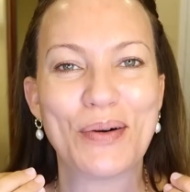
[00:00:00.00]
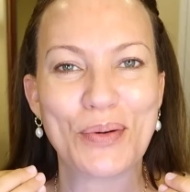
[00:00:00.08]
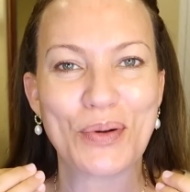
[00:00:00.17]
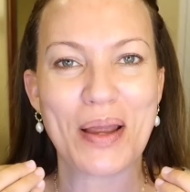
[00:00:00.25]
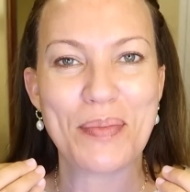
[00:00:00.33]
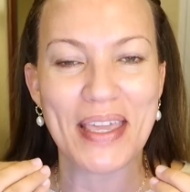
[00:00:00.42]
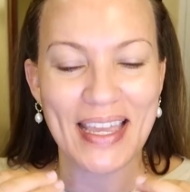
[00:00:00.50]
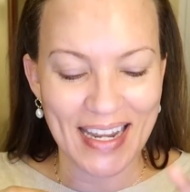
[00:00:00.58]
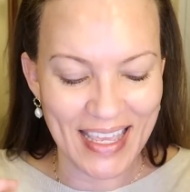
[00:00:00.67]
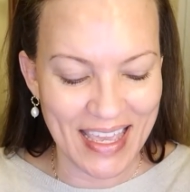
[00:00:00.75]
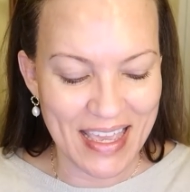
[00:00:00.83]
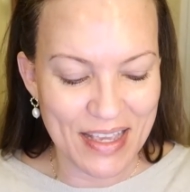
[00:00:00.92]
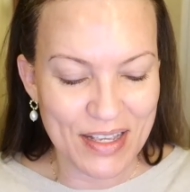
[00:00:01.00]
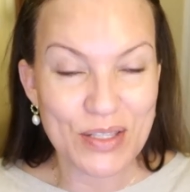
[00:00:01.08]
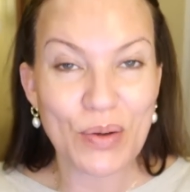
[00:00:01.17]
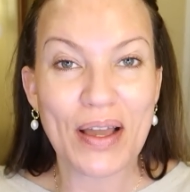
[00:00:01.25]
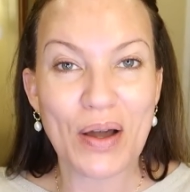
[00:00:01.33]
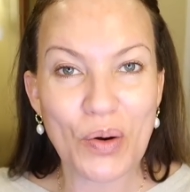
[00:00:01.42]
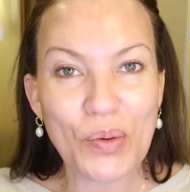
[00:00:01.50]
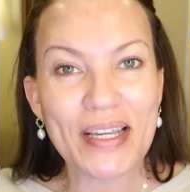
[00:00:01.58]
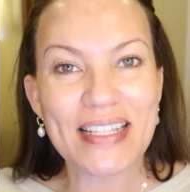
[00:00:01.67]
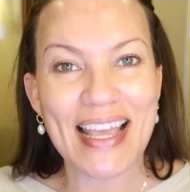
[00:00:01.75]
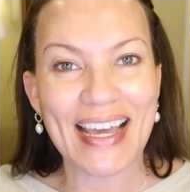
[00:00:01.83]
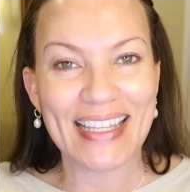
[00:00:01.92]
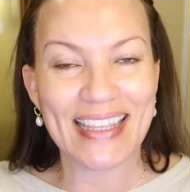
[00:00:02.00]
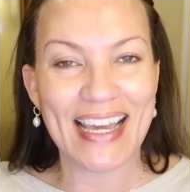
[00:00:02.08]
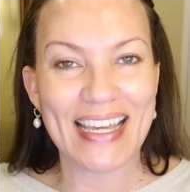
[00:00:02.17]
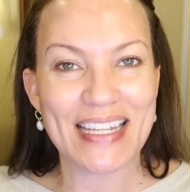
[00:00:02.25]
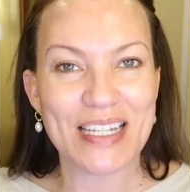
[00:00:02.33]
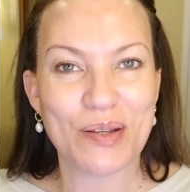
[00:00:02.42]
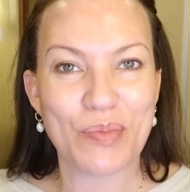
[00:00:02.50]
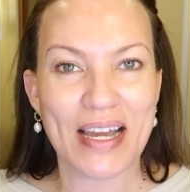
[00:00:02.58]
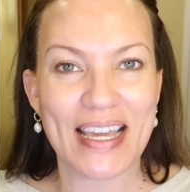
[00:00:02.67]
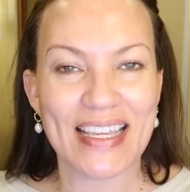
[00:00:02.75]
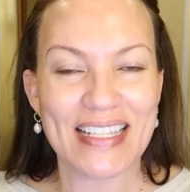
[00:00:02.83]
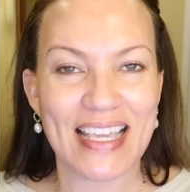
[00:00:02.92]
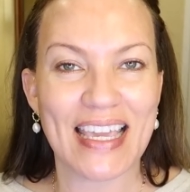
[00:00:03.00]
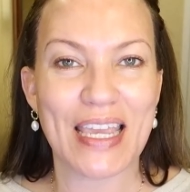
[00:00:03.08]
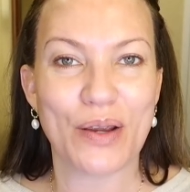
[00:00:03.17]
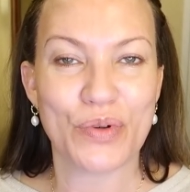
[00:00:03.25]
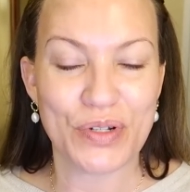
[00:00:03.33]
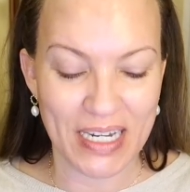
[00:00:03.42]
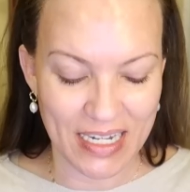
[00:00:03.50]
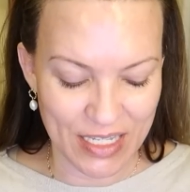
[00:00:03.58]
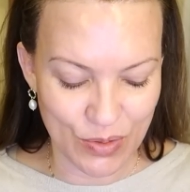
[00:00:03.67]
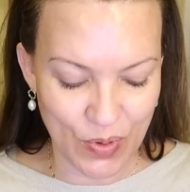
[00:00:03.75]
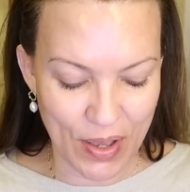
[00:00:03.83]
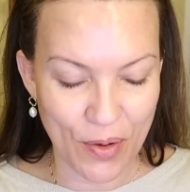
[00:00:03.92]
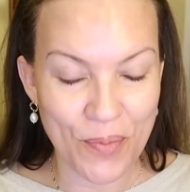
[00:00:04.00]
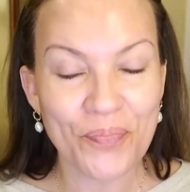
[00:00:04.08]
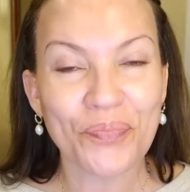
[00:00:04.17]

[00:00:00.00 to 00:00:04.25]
older I'm getting. So I always add that into my skincare routine as well.